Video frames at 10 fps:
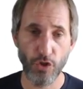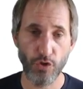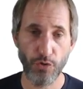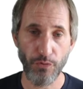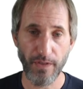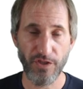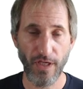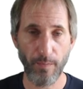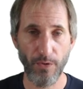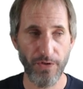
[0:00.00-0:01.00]
So during
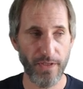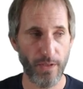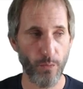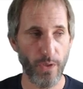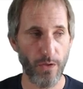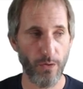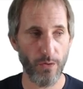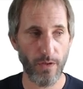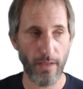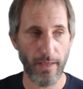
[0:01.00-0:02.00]
checkpointing, we
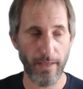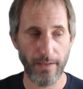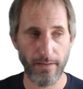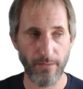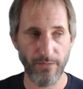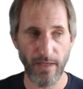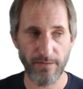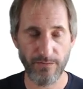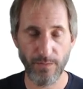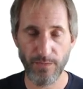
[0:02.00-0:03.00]
look at the file
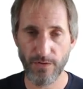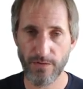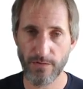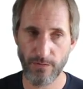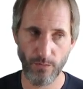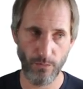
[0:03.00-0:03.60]
descriptors,